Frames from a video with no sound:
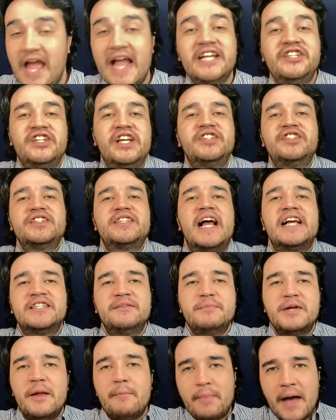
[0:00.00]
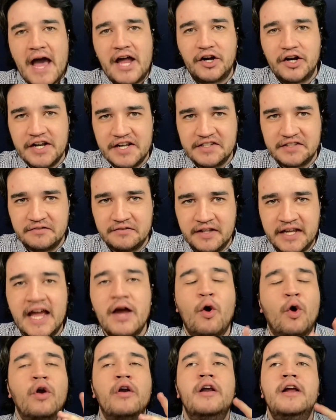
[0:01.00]
It just hasn't been a pattern as of late,
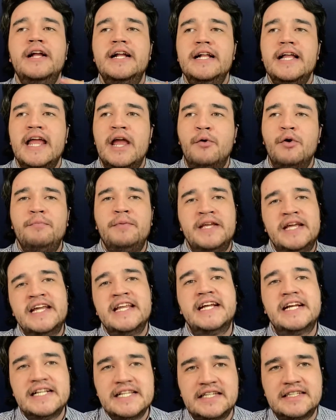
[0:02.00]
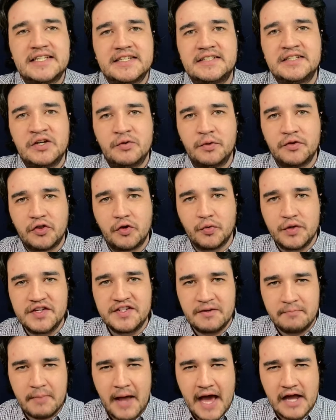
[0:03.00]
or it would be inconsistent with the
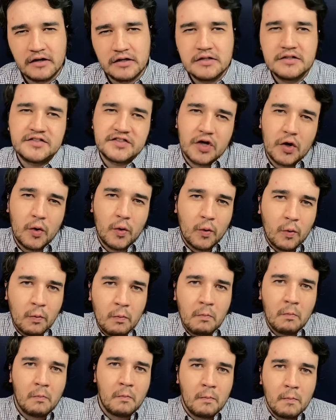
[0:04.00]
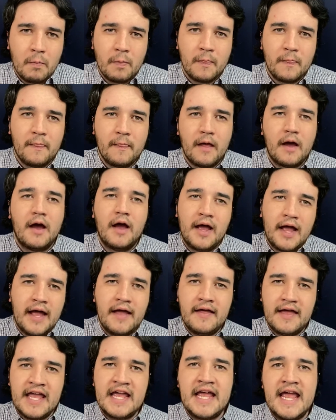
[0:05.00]
recent pattern. So
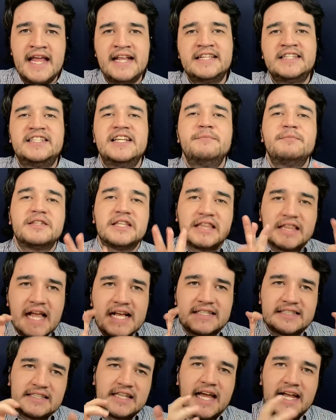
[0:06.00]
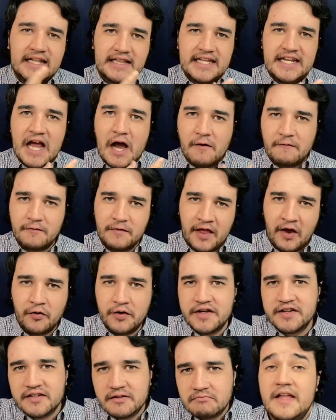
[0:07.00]
it seems less likely now for that
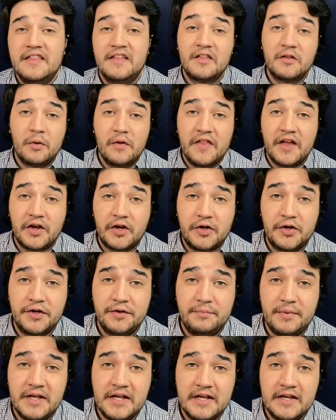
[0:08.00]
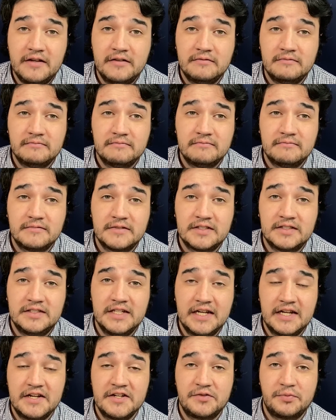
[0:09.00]
reason. The other one that could be
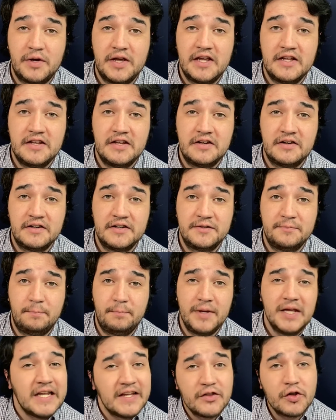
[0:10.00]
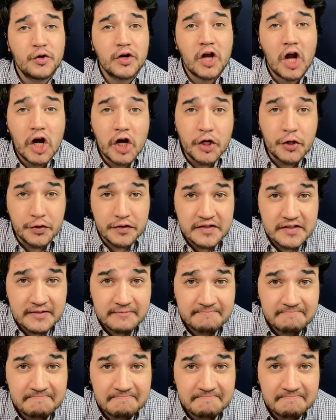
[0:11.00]
sneaking its way in here is Being the Ricardos.